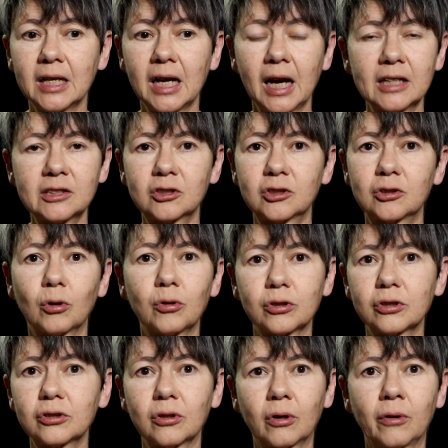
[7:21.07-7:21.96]
a
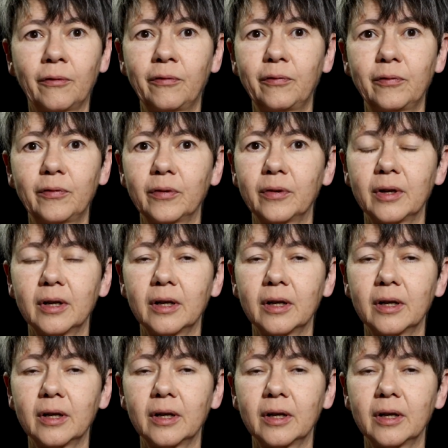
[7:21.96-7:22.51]
source of